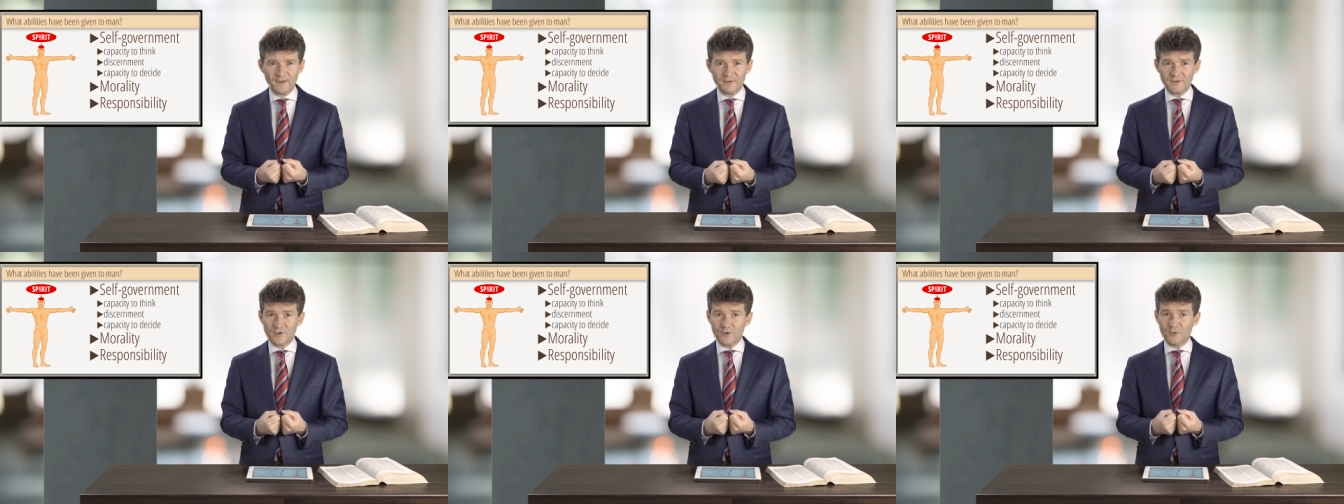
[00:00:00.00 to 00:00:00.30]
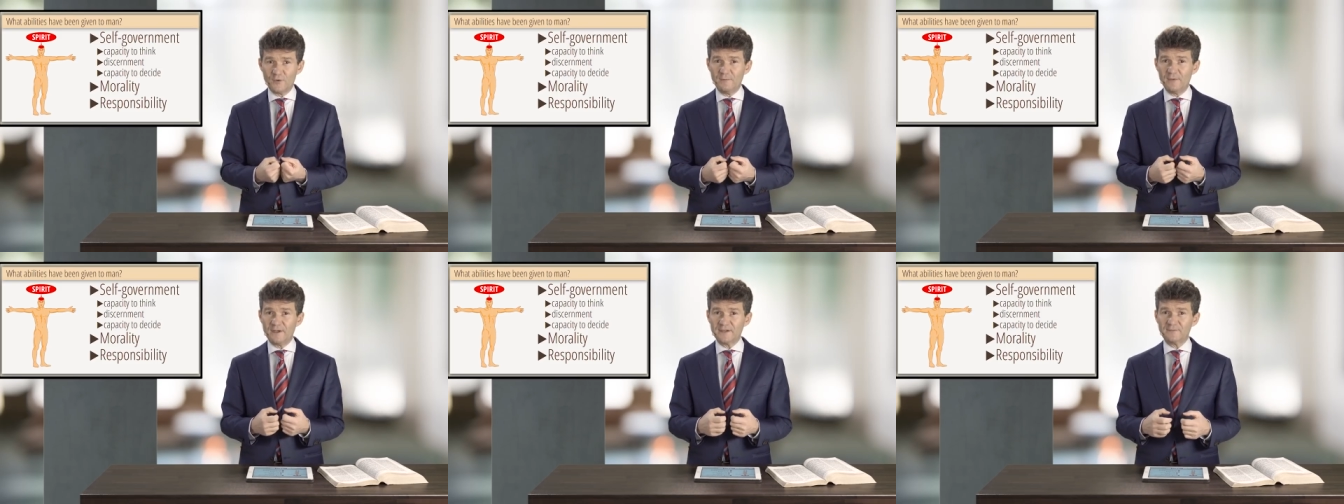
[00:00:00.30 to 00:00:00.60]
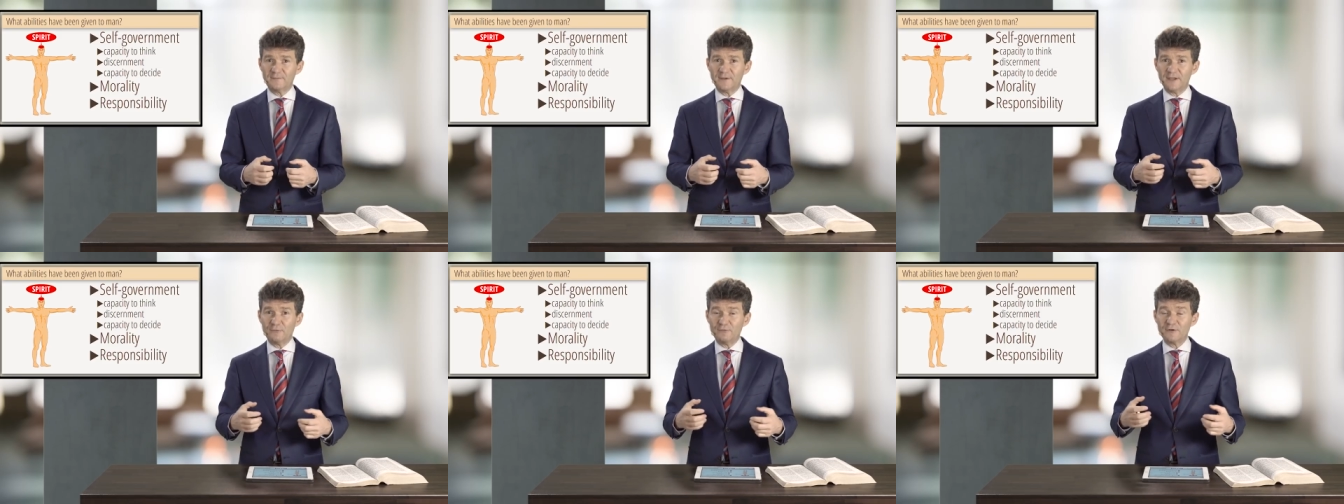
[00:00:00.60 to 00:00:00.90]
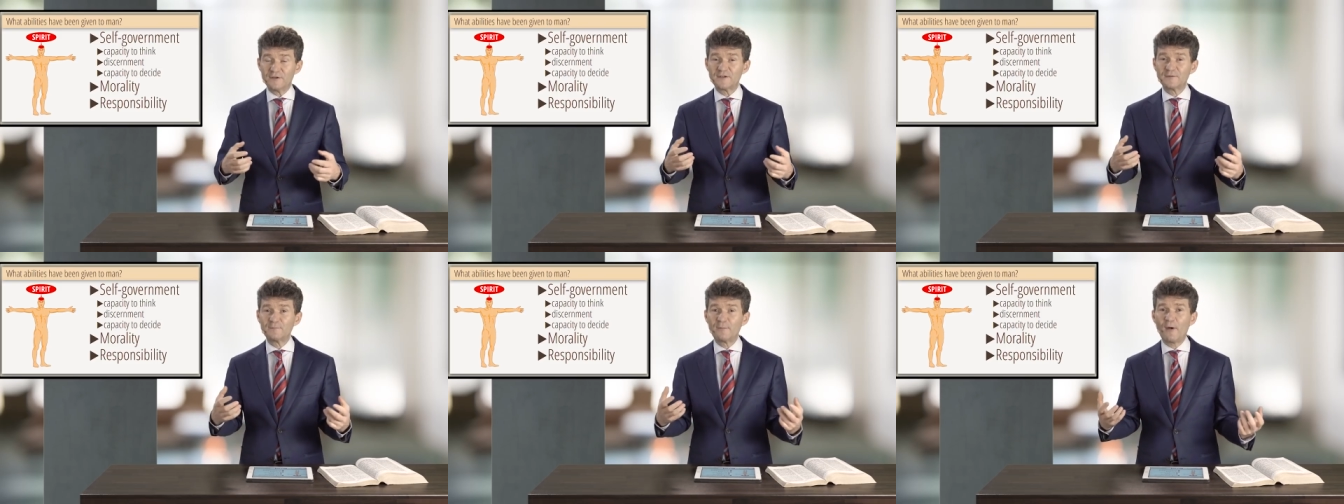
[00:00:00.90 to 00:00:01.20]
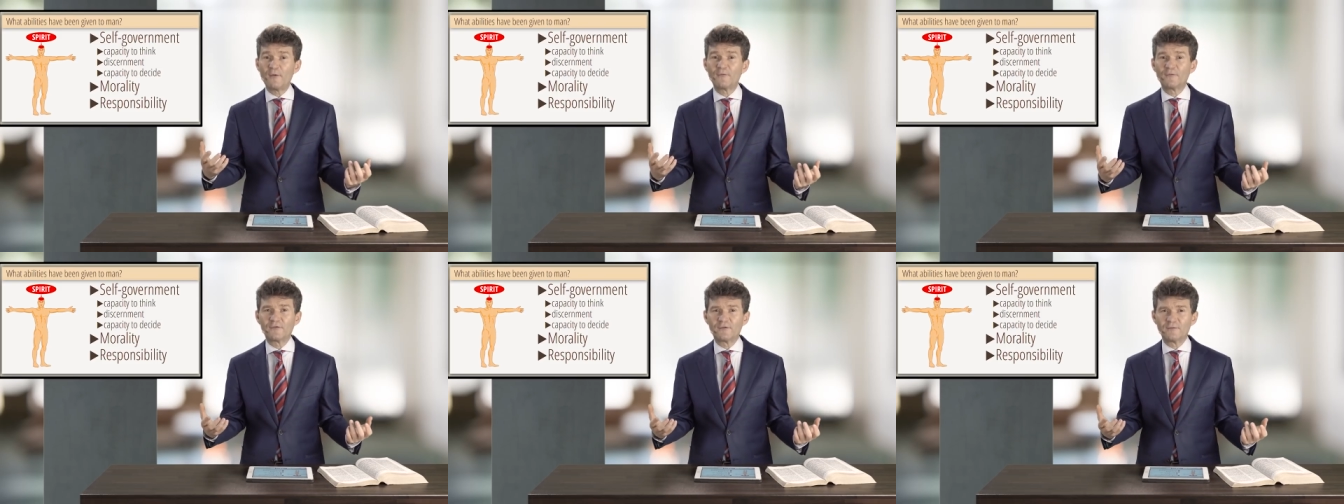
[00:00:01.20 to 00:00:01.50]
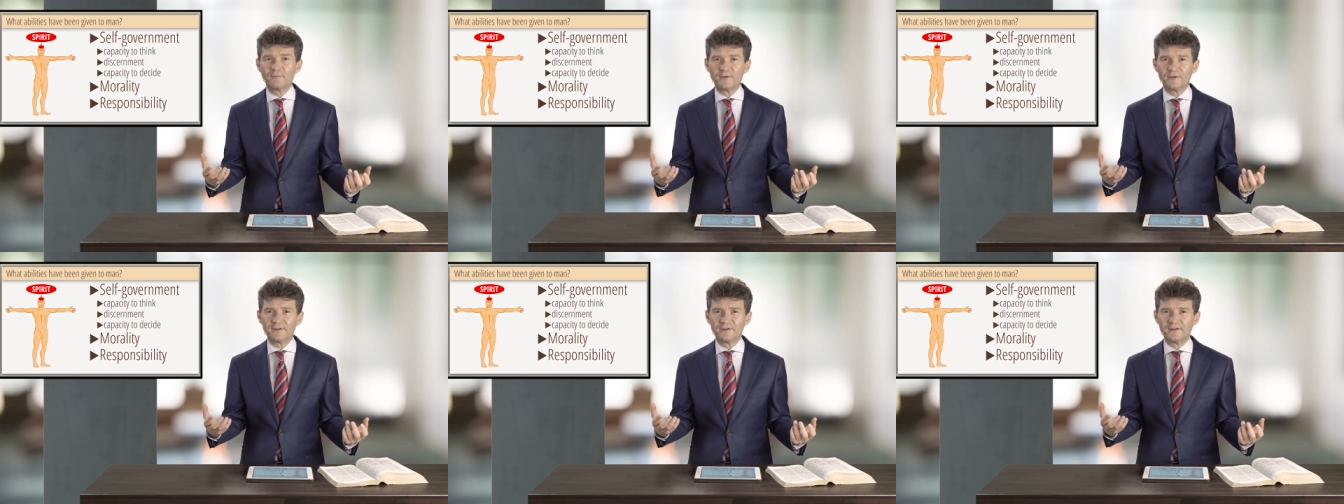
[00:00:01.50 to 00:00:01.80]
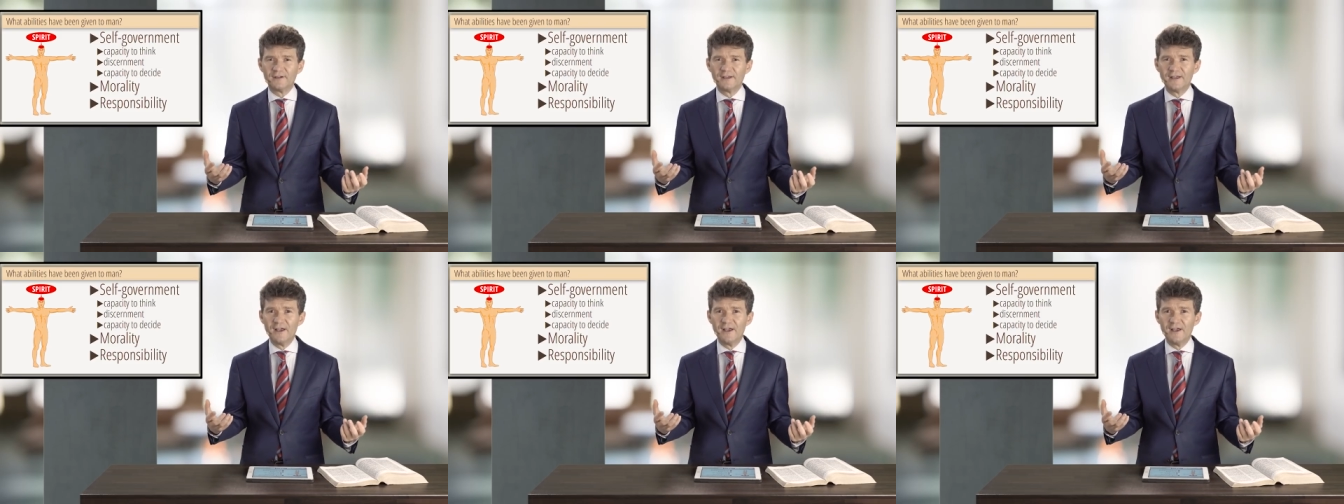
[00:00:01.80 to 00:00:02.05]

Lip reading: So he must be responsible.